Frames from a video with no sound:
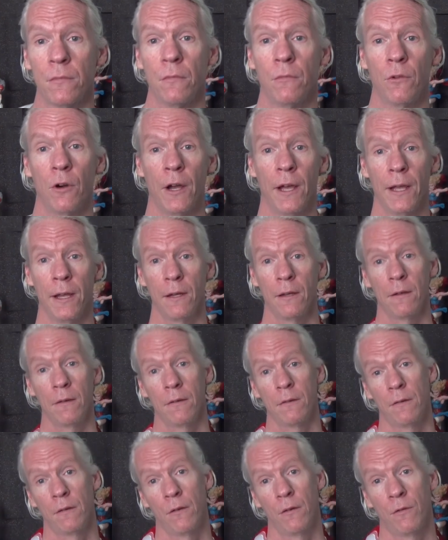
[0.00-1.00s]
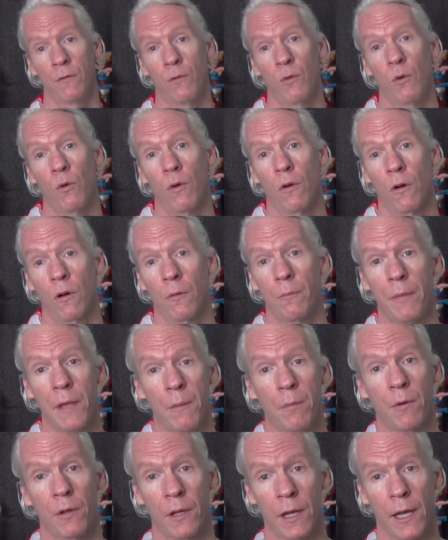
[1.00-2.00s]
right, for
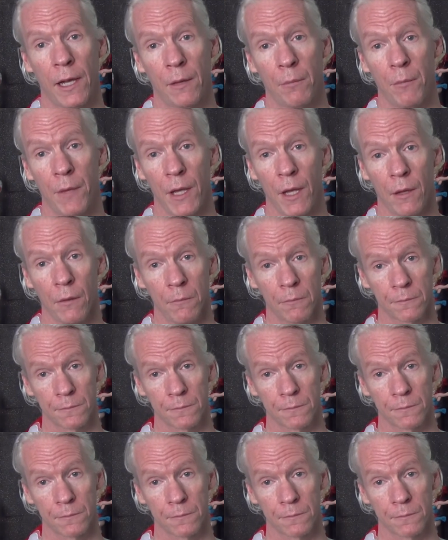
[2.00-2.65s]
people like me.